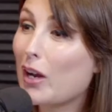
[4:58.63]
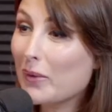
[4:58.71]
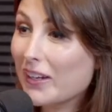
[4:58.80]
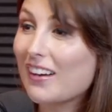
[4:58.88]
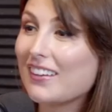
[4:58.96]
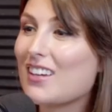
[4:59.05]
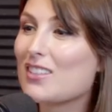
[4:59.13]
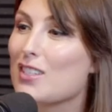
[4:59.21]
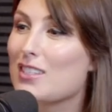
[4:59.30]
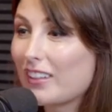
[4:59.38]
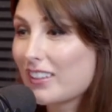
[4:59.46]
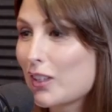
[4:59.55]
oh my God, now she's
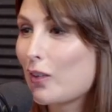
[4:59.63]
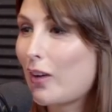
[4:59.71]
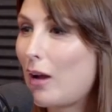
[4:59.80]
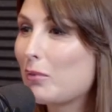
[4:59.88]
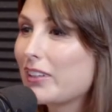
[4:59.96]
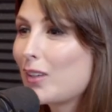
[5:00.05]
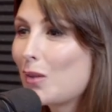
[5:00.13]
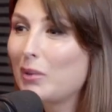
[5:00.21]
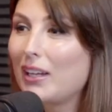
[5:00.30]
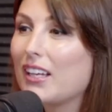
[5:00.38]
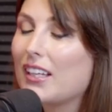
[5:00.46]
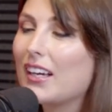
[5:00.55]
starting to grab a little
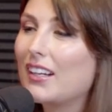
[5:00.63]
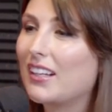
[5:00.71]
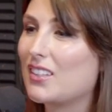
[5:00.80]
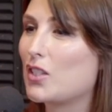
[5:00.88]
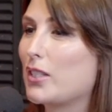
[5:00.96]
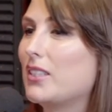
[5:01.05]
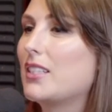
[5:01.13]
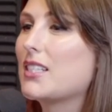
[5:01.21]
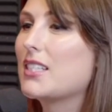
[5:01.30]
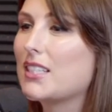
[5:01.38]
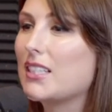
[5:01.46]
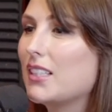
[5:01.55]
blanket. And just to
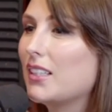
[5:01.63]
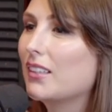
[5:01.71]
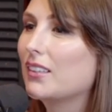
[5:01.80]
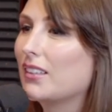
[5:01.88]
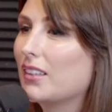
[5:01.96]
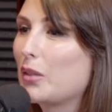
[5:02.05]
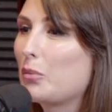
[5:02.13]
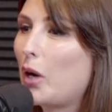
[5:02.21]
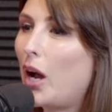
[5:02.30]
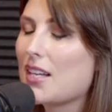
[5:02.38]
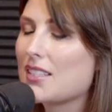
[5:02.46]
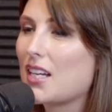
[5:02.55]
see the
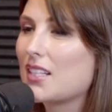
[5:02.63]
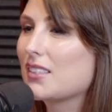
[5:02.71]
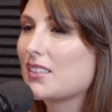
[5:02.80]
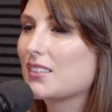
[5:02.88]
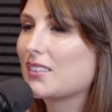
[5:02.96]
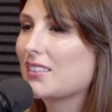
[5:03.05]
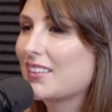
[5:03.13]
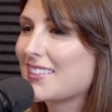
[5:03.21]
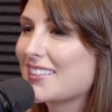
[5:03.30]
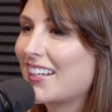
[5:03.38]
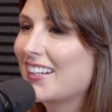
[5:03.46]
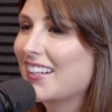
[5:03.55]
process is exciting.